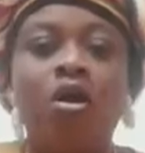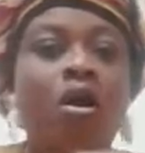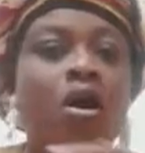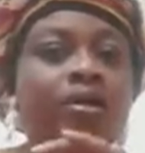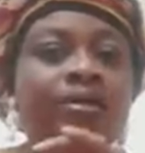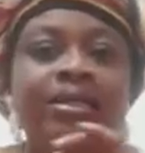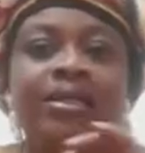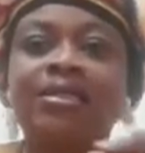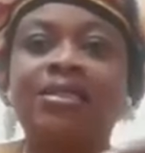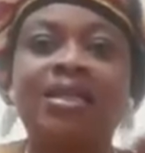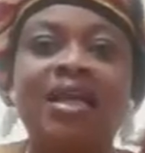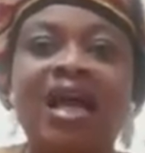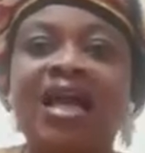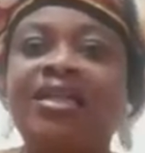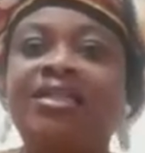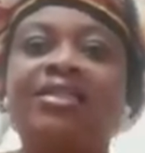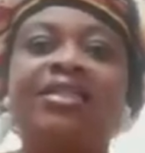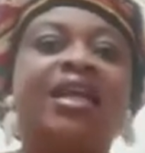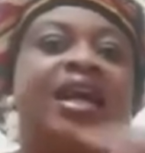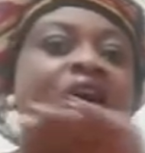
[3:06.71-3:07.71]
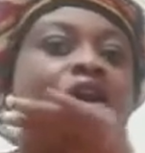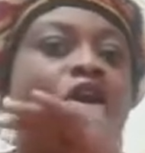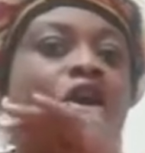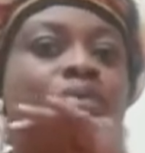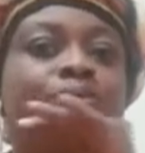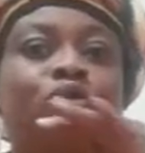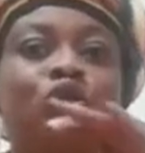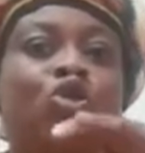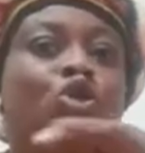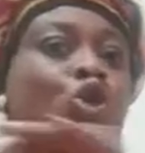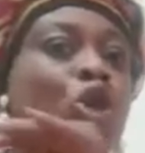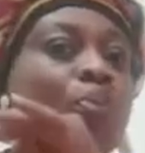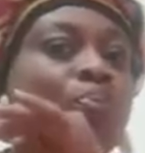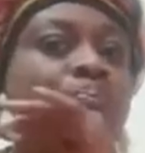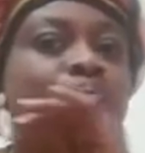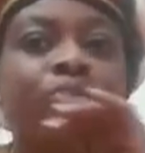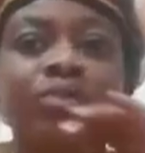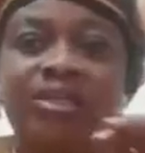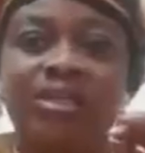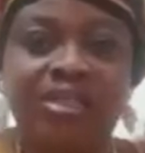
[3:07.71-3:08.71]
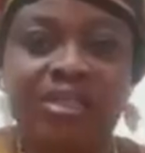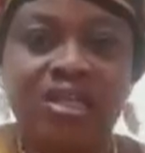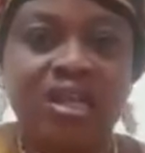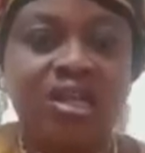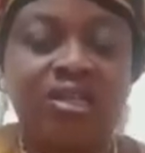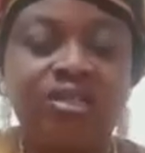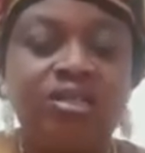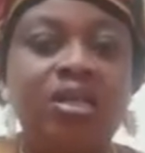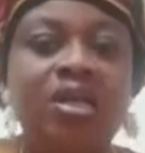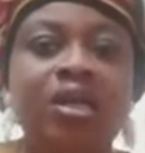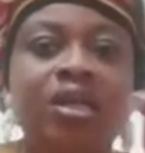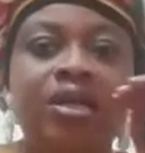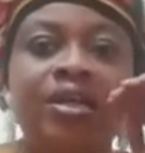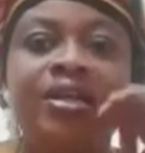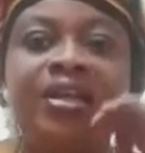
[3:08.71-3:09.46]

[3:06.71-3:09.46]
All these guys, they are up top musicians.